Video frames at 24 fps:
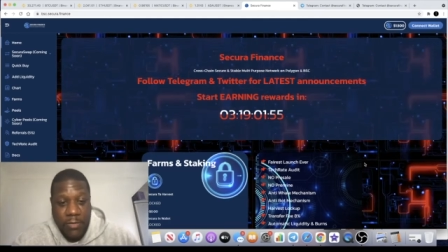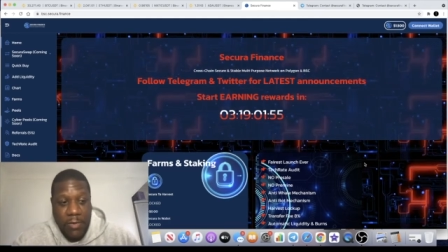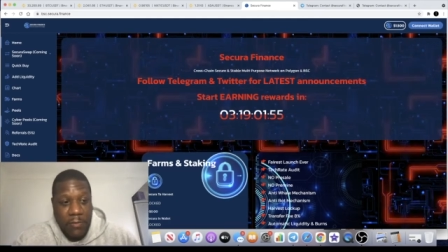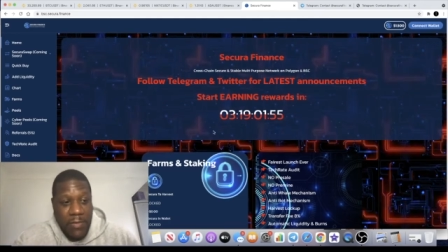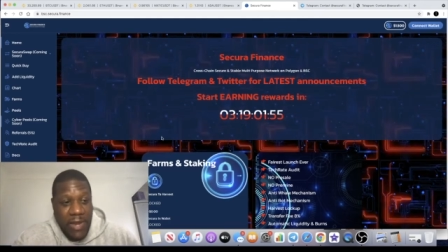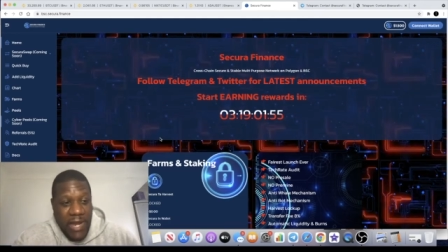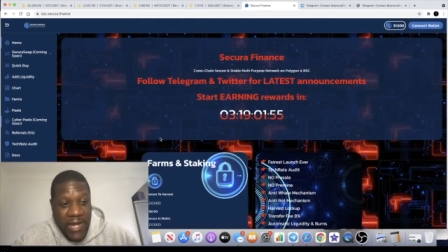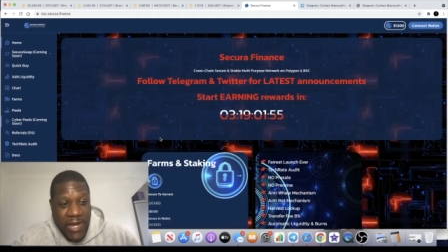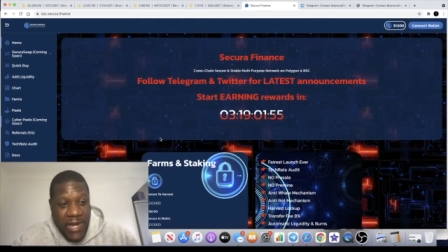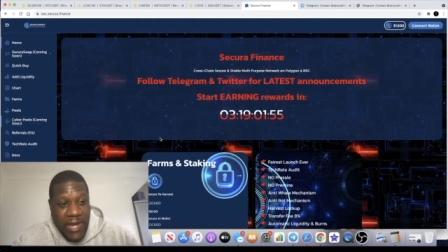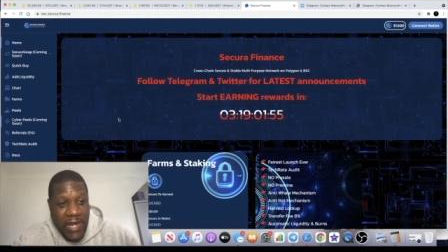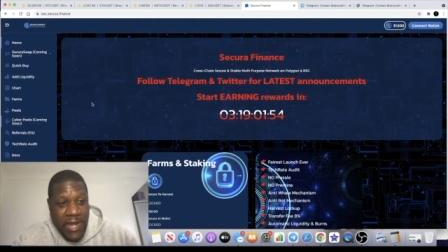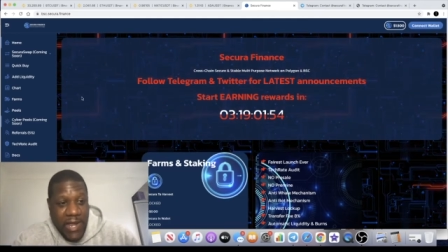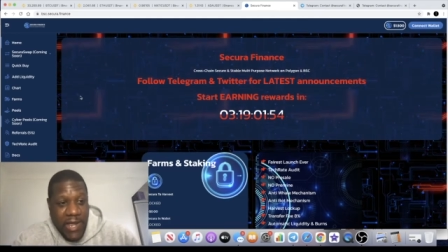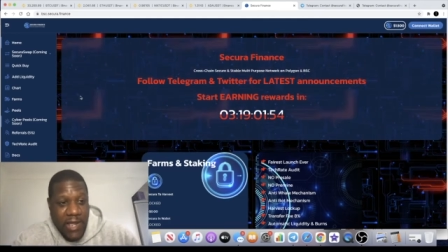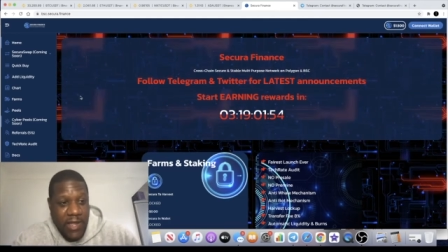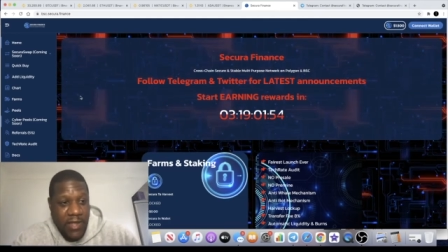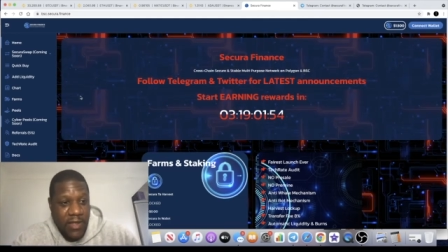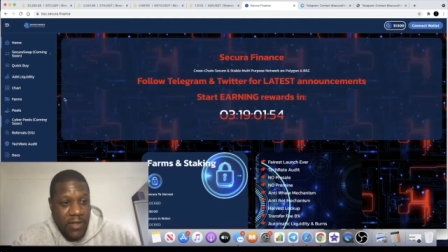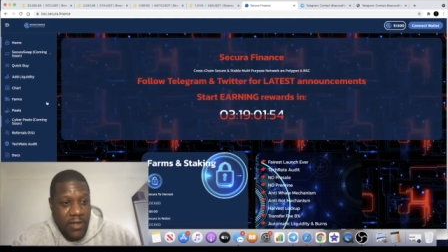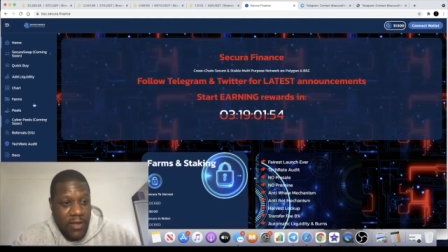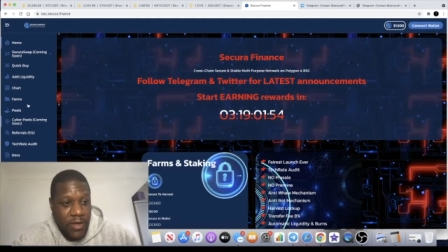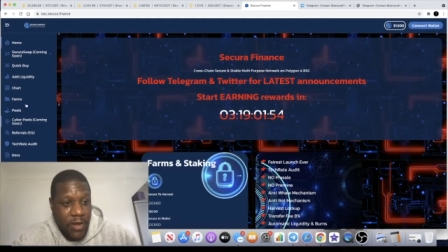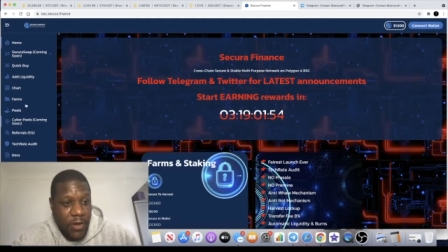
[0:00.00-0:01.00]
a
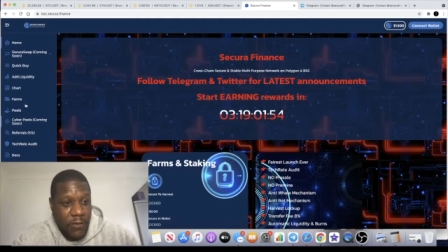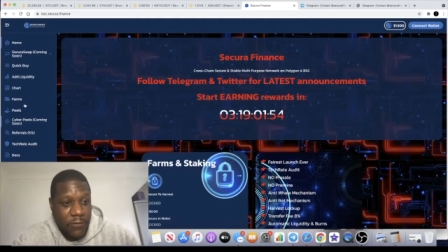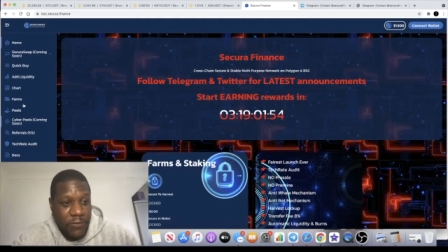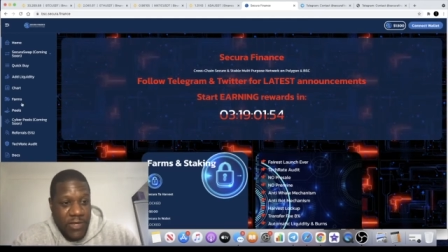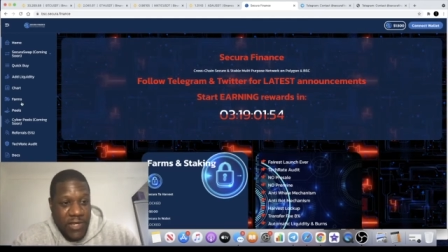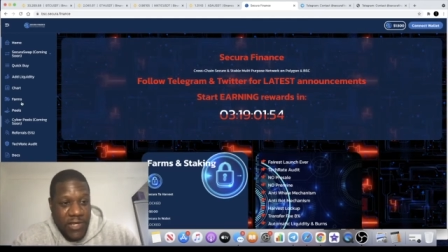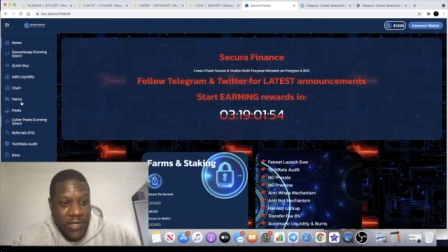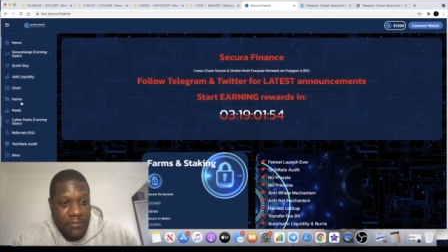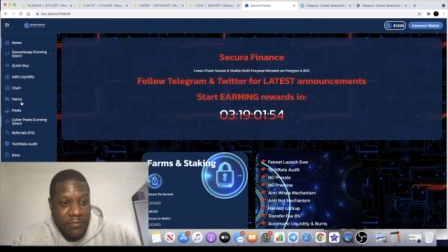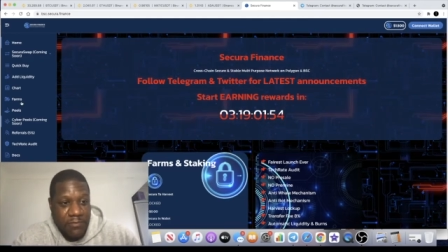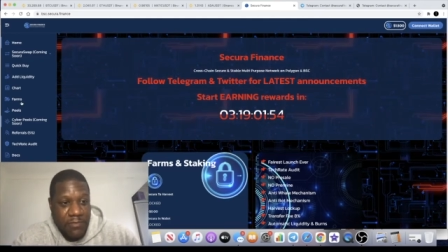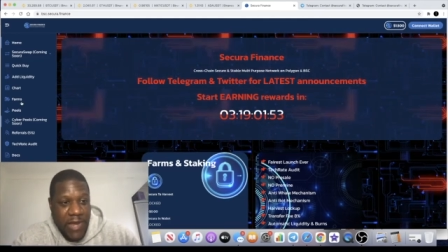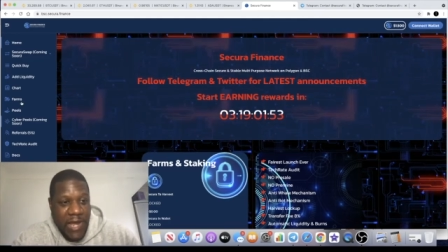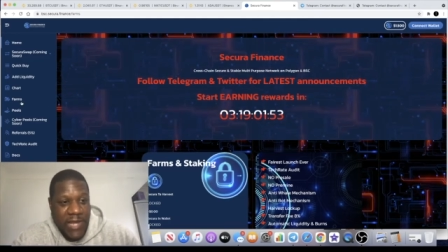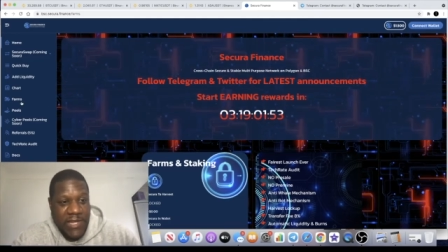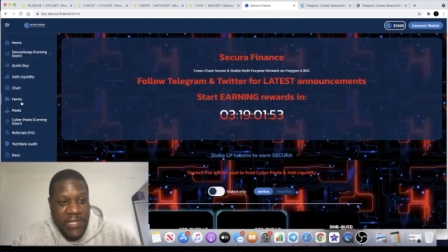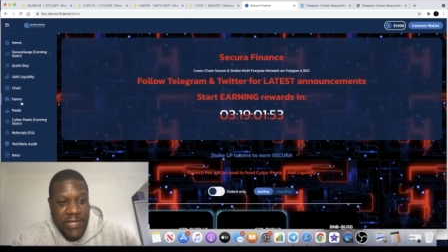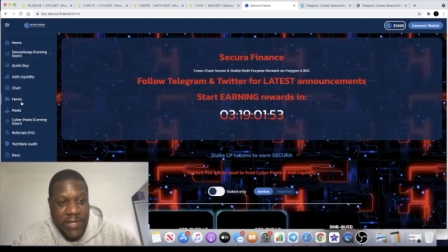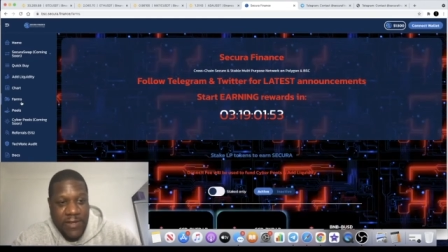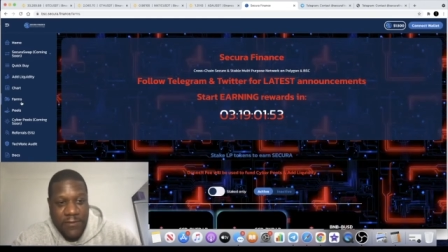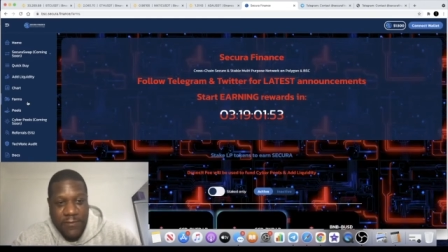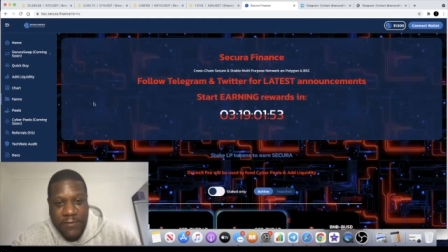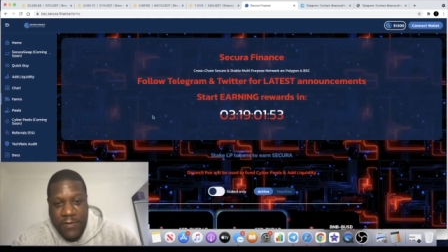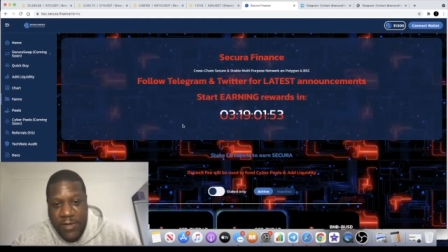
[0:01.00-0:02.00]
millionaire off these
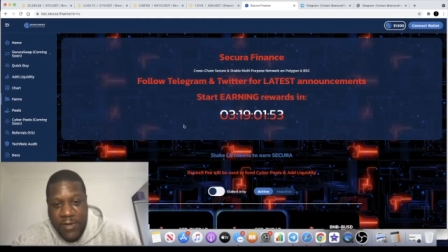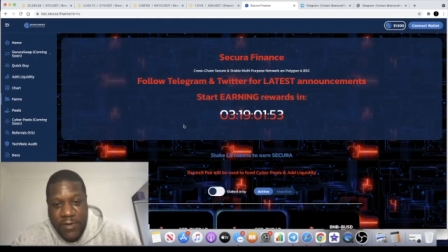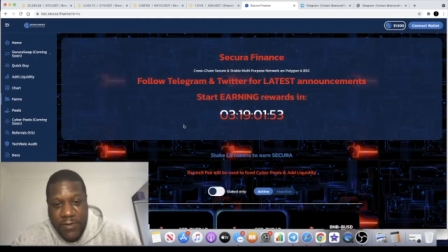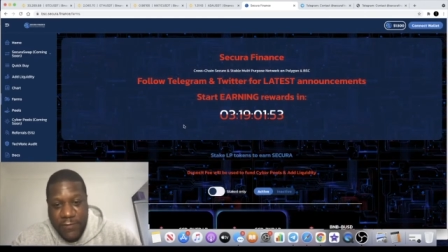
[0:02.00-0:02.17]
massive